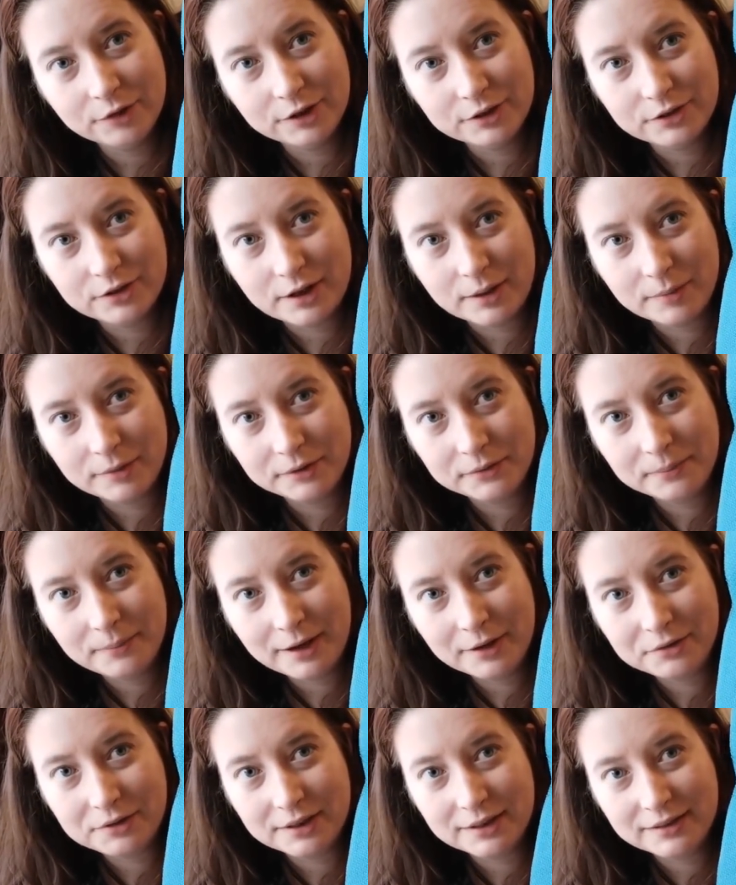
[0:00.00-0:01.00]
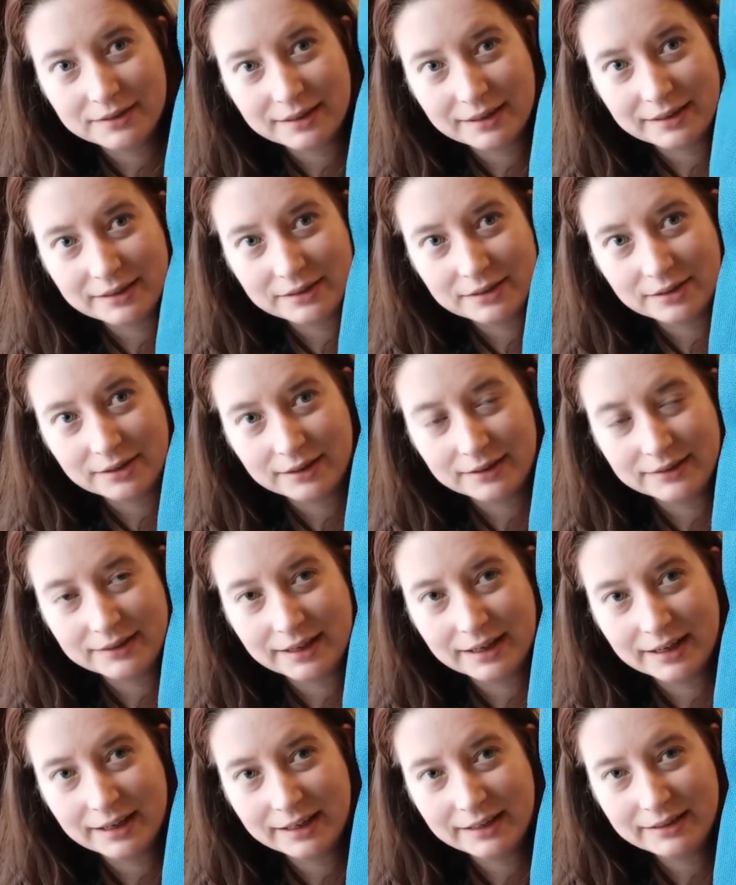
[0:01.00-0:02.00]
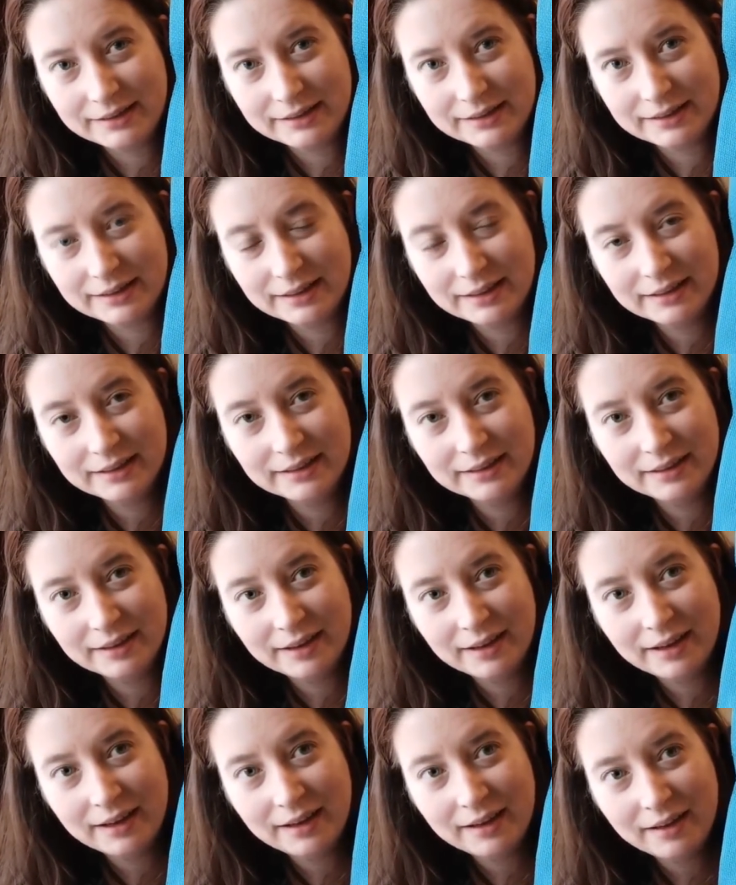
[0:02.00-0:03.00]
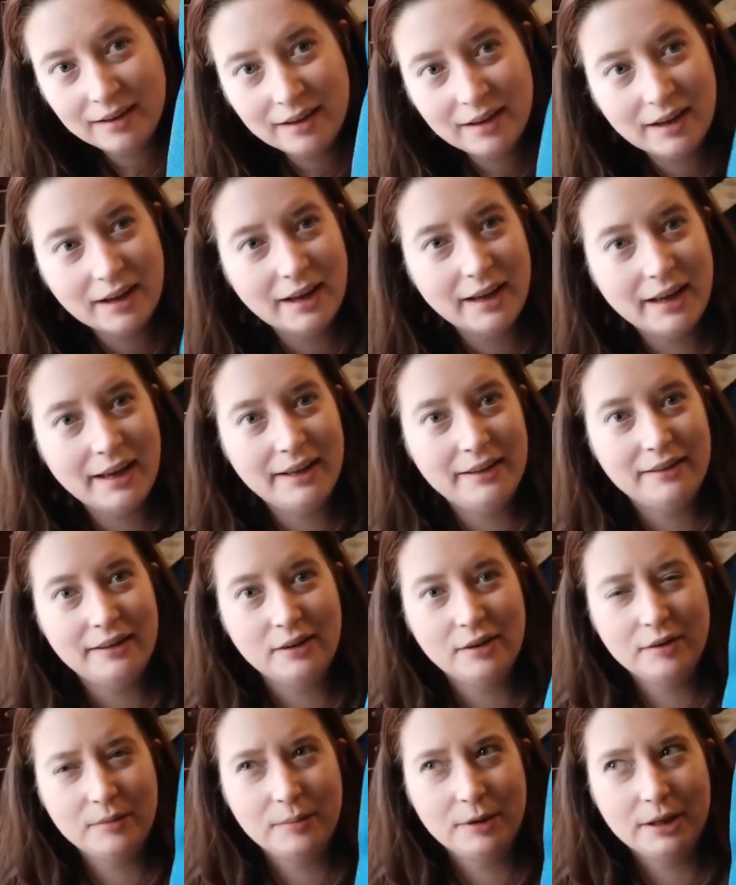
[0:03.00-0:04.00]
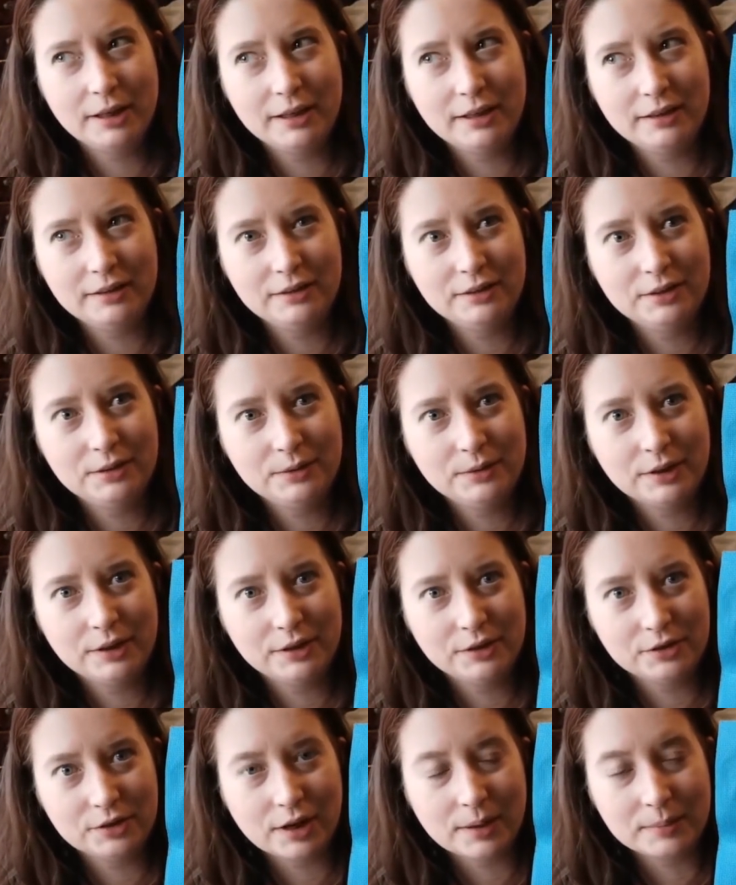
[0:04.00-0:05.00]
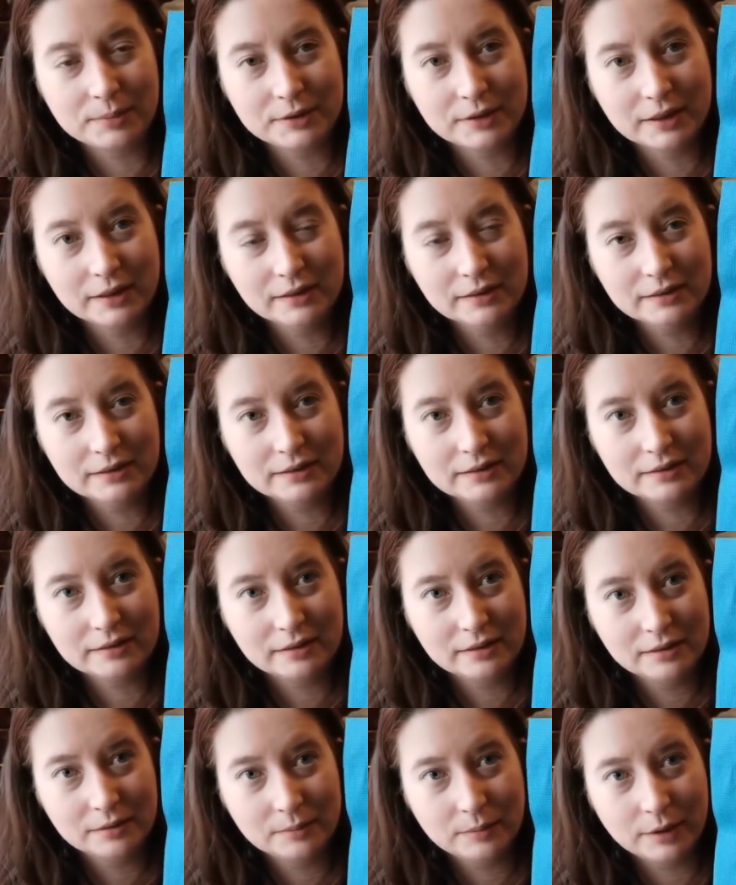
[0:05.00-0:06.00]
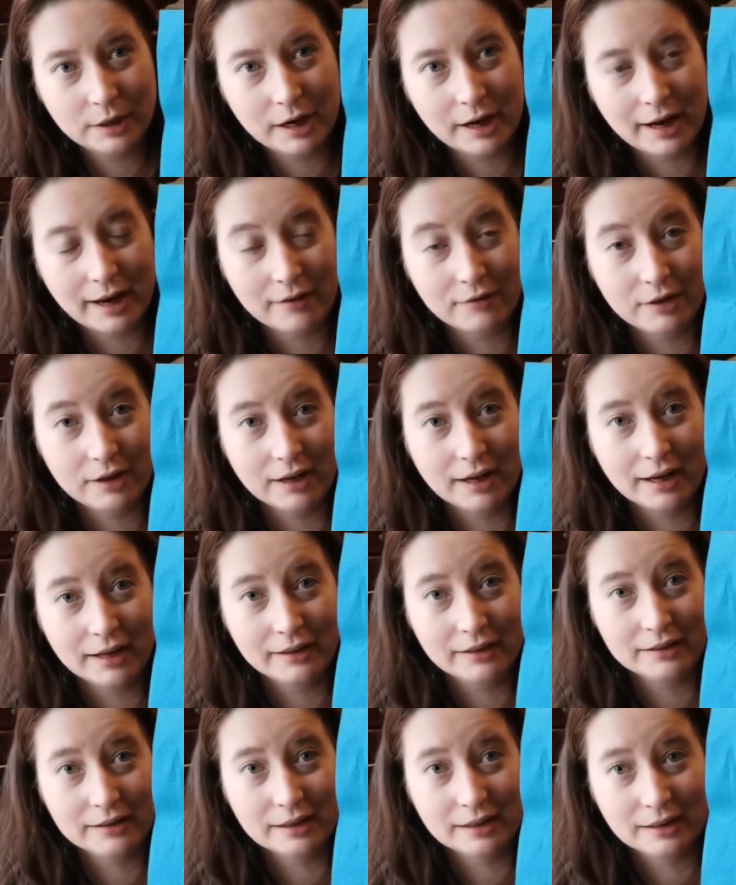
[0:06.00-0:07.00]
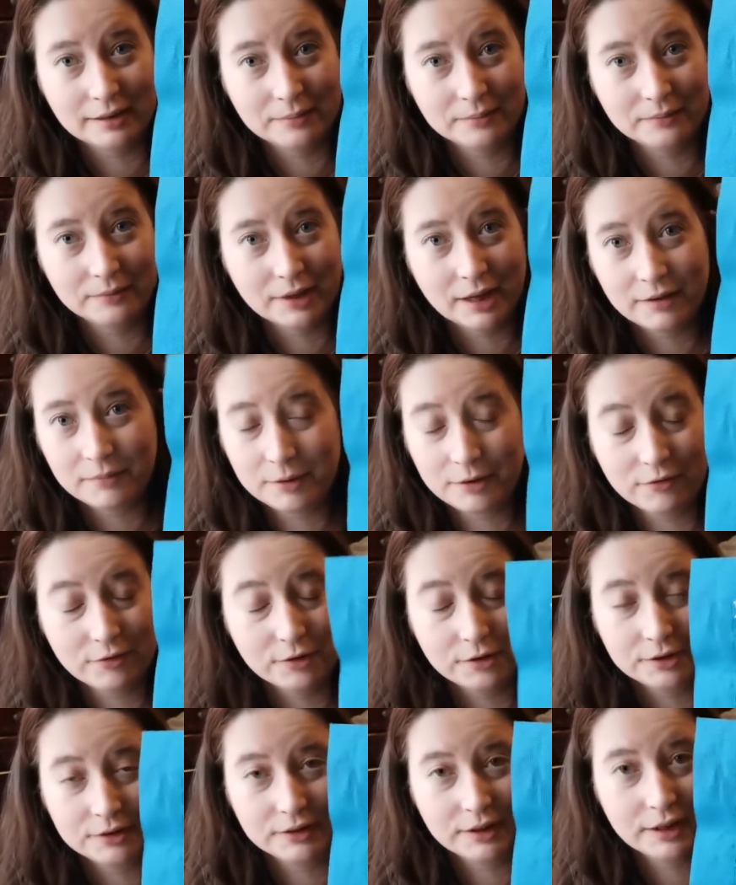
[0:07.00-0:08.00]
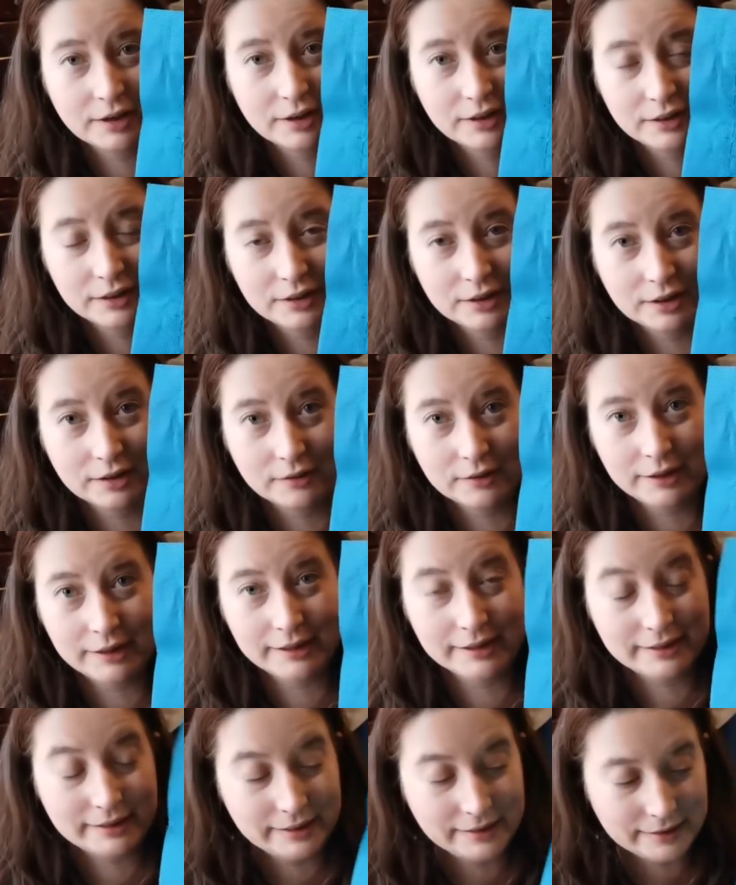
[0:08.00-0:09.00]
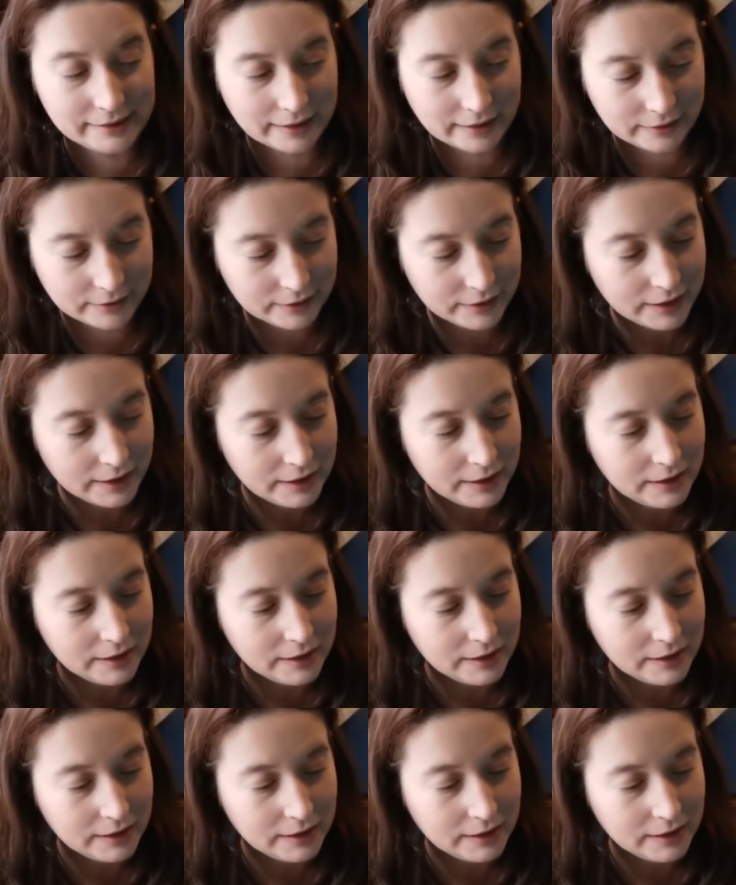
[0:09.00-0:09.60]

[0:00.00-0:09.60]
First drop was Mountains and Starry Skies, and there have been two other drops since, but I haven't had the time. I've been focusing on the Dark Queen of the Seas Sal,